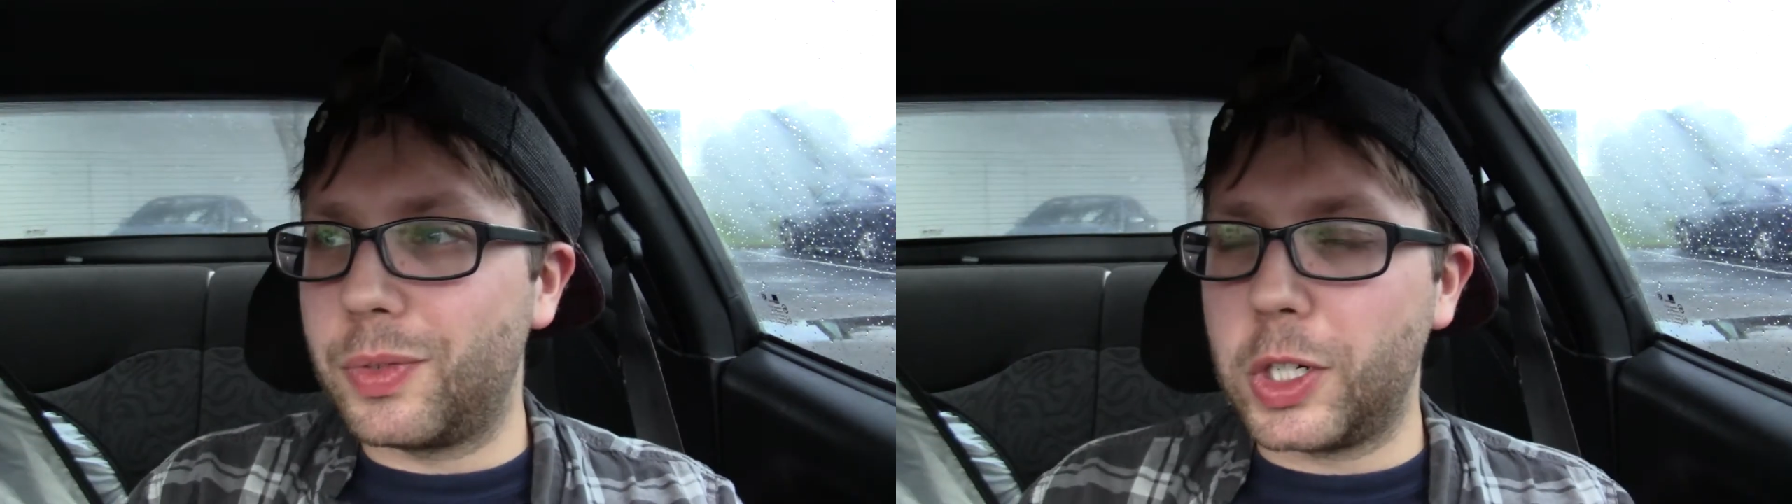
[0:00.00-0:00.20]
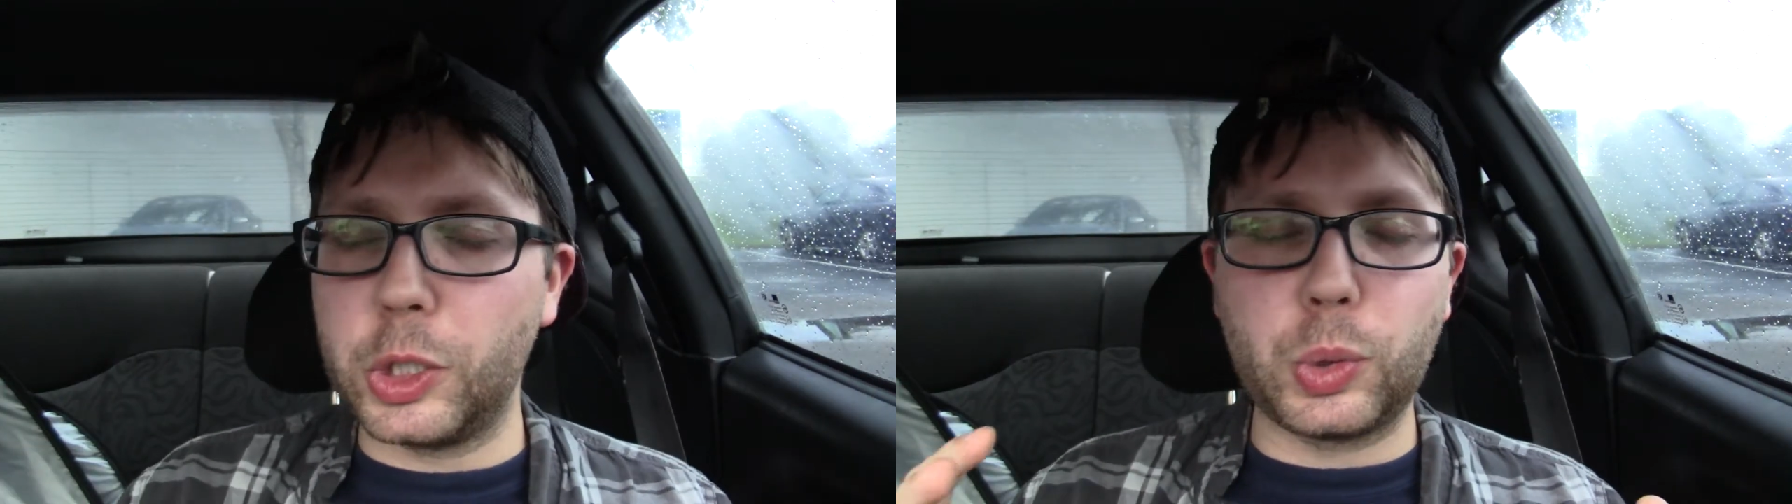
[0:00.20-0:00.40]

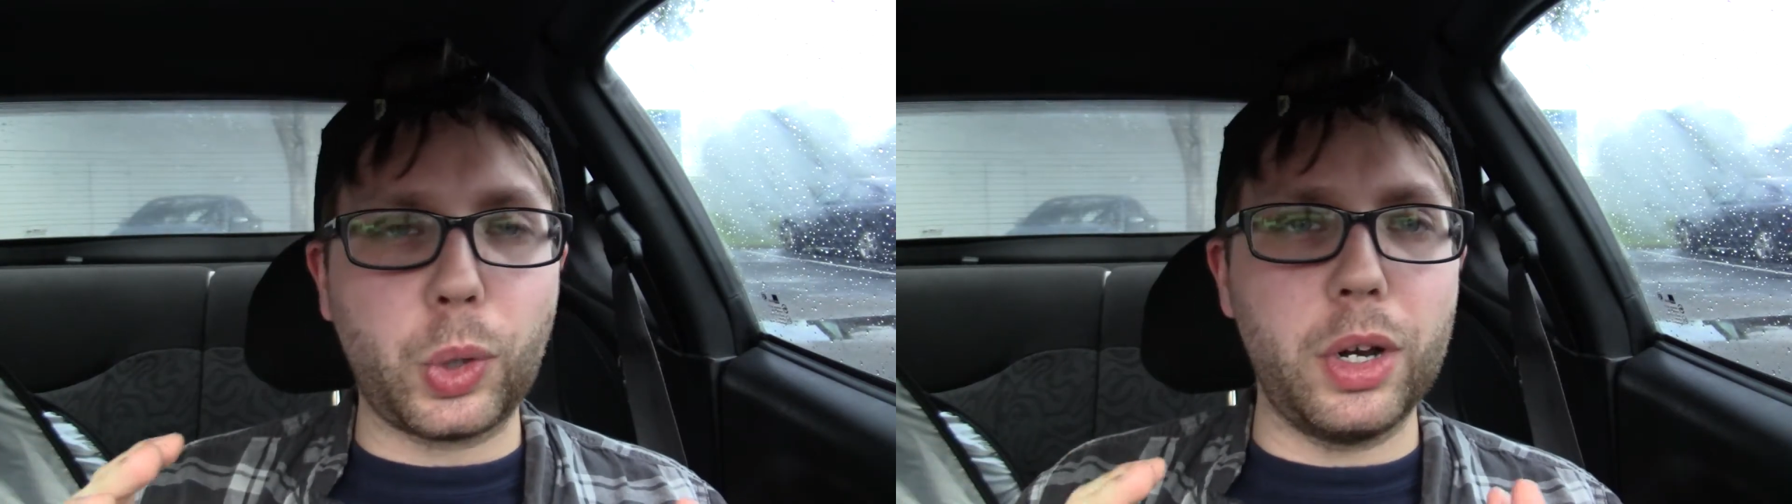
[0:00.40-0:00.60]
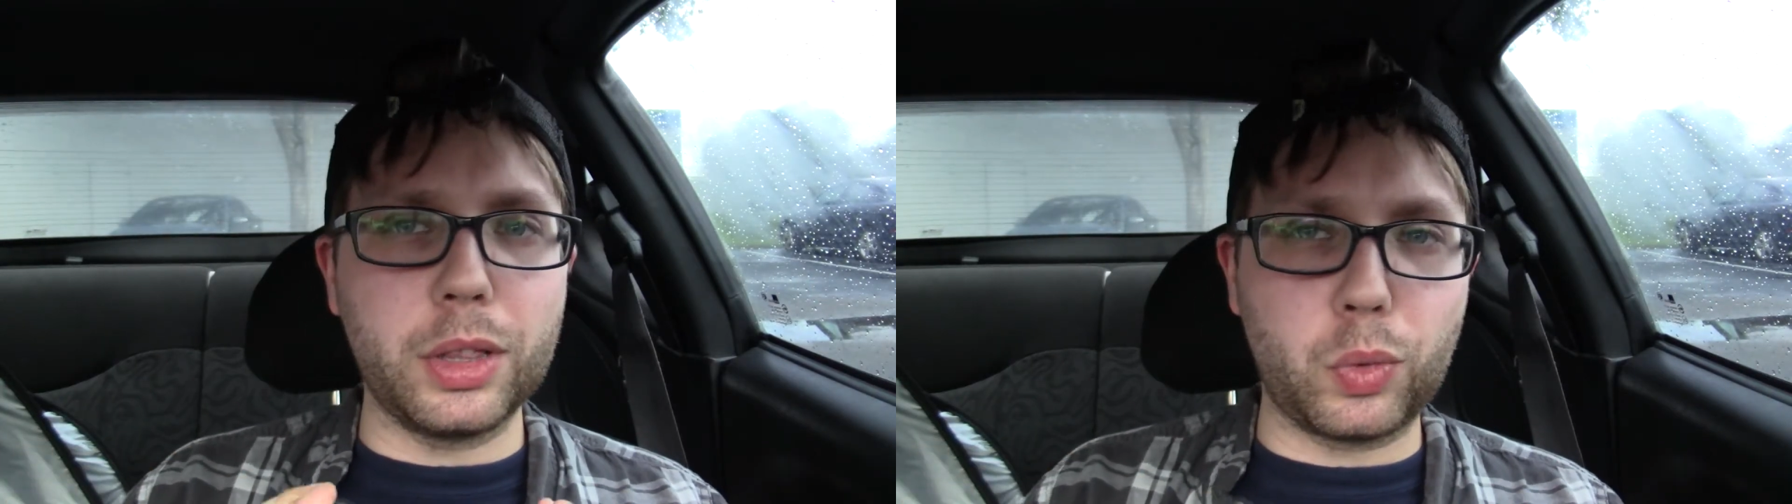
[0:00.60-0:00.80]
very
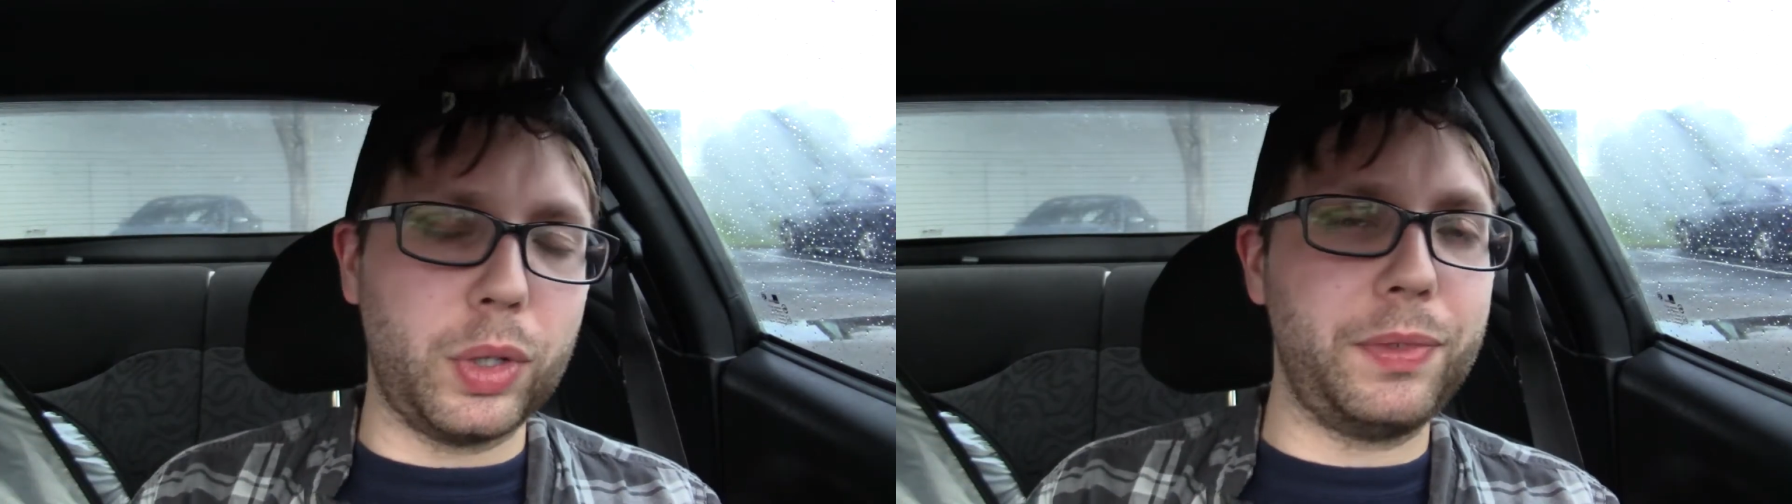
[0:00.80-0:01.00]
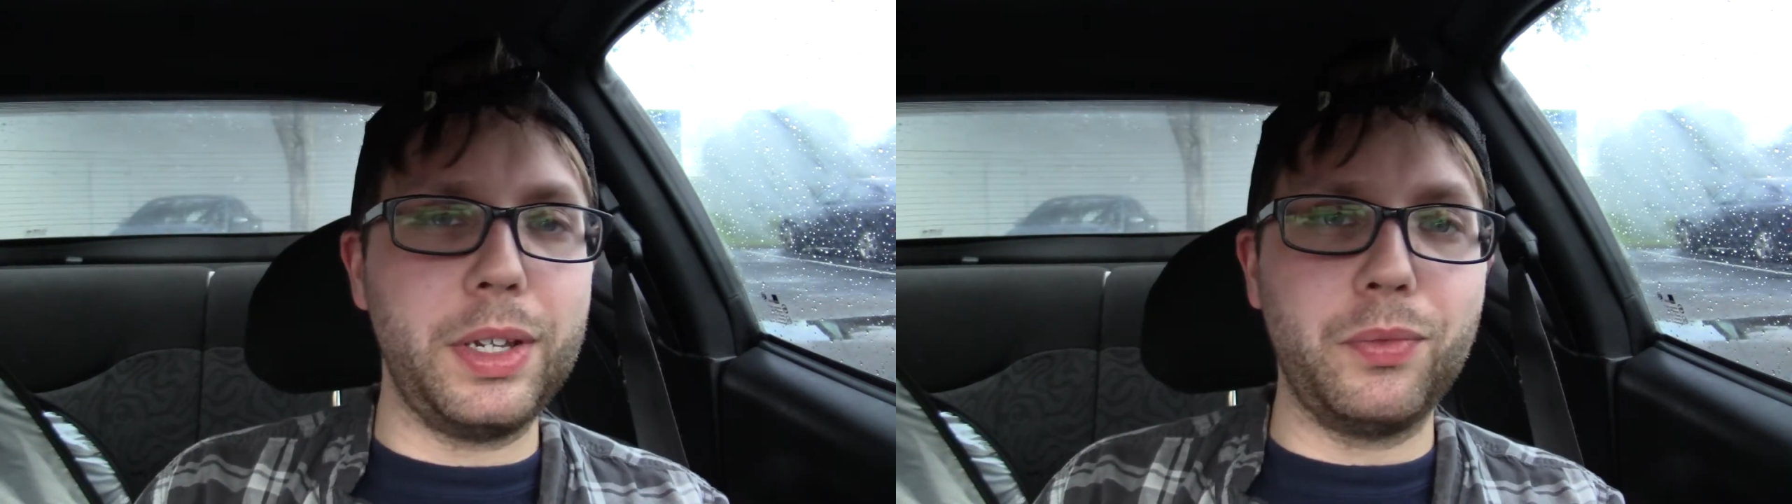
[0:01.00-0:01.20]
short
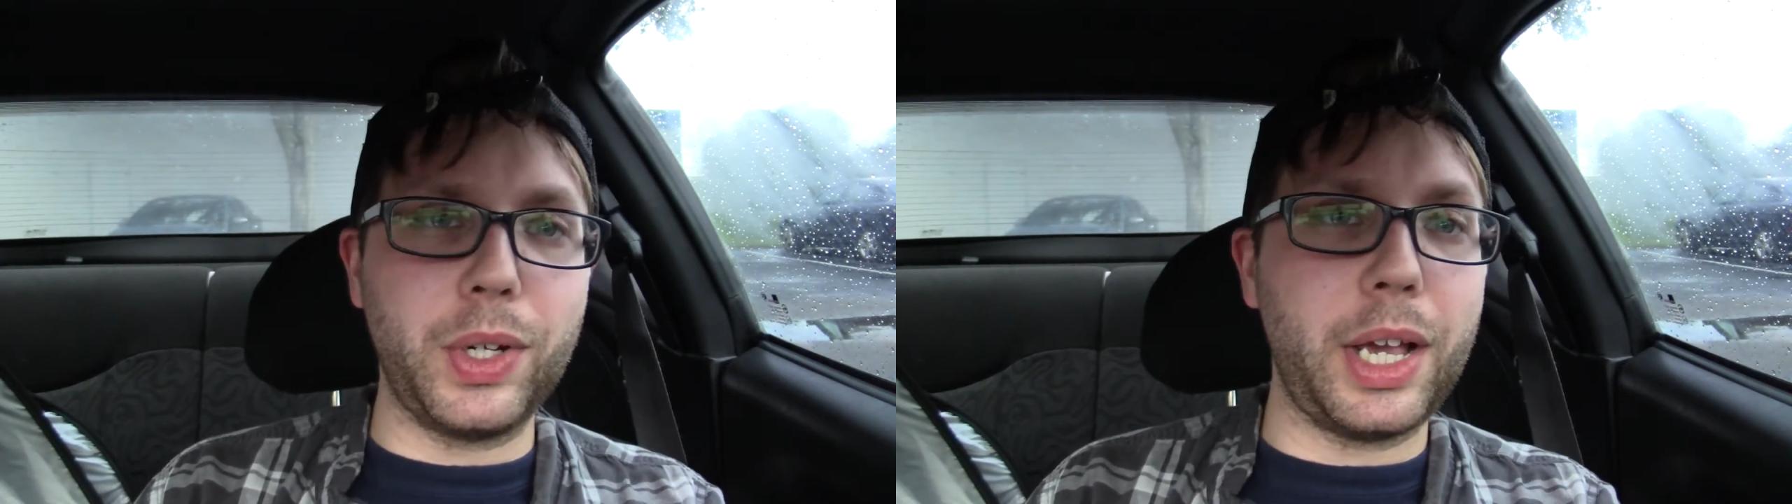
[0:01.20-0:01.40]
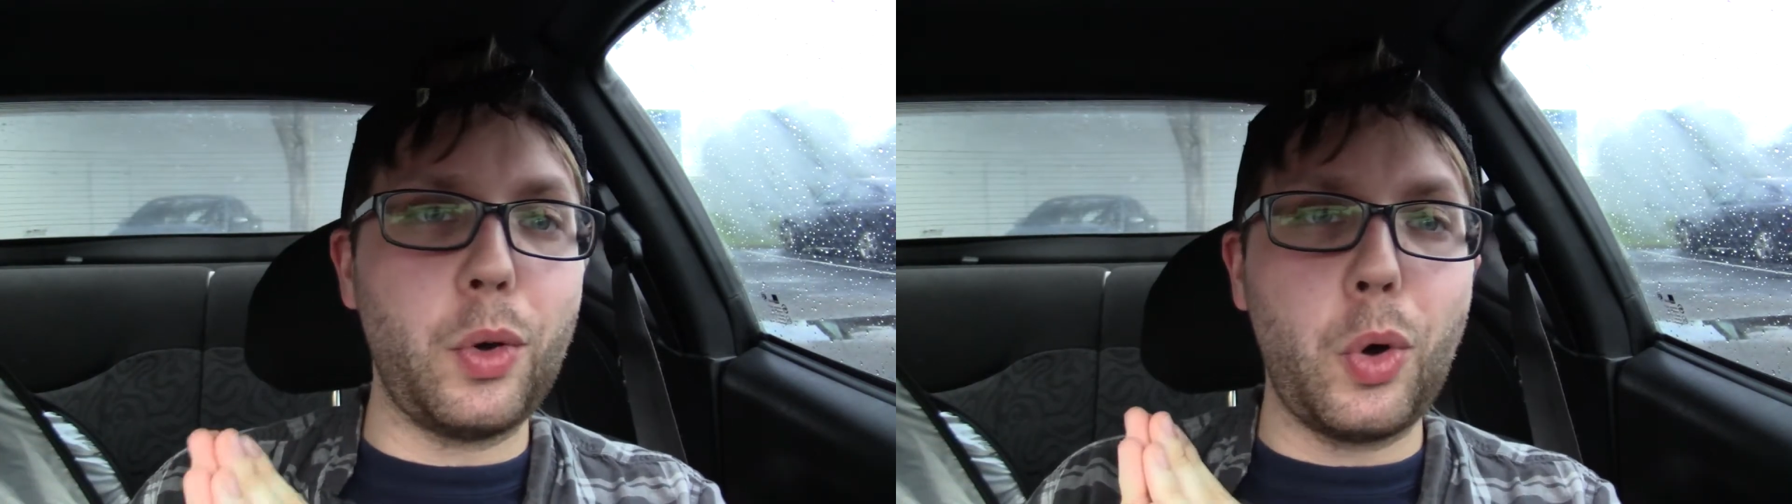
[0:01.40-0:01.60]
thrifting
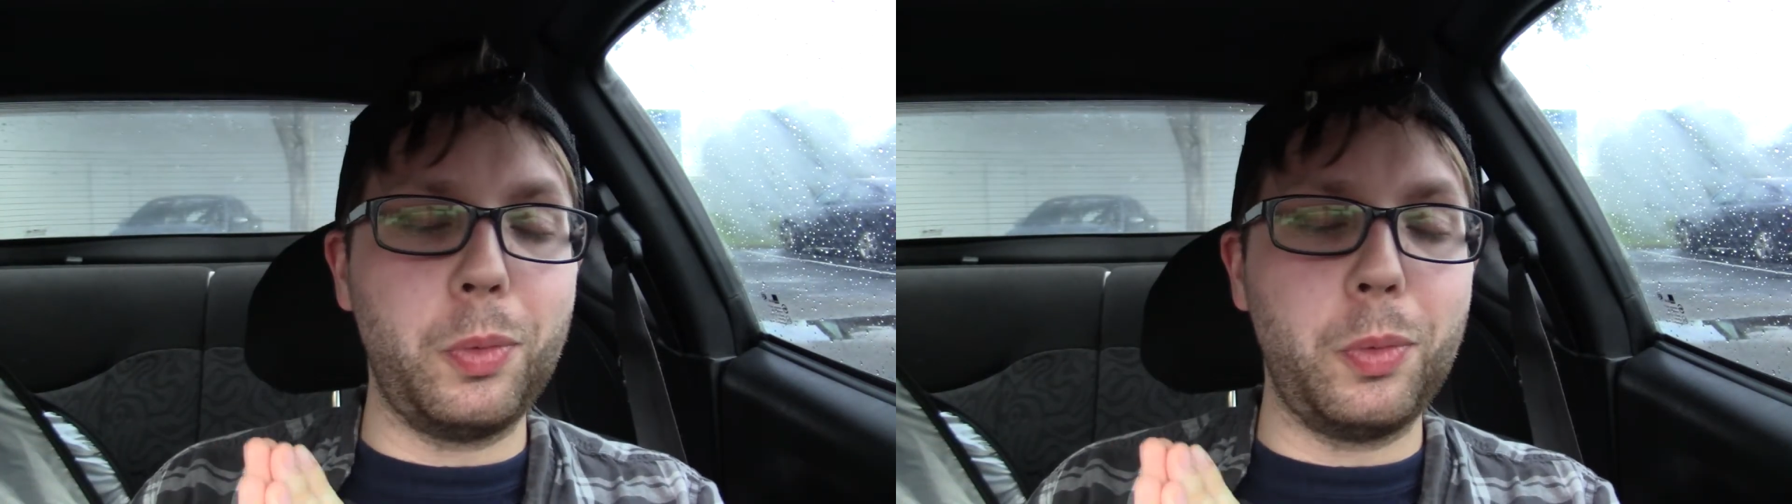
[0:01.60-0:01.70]
video.